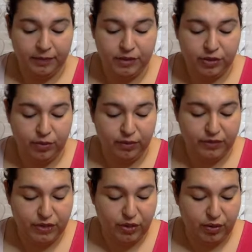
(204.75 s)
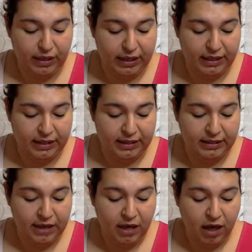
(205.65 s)
So the rift zone is
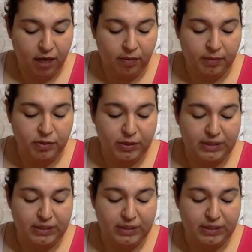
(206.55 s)
common between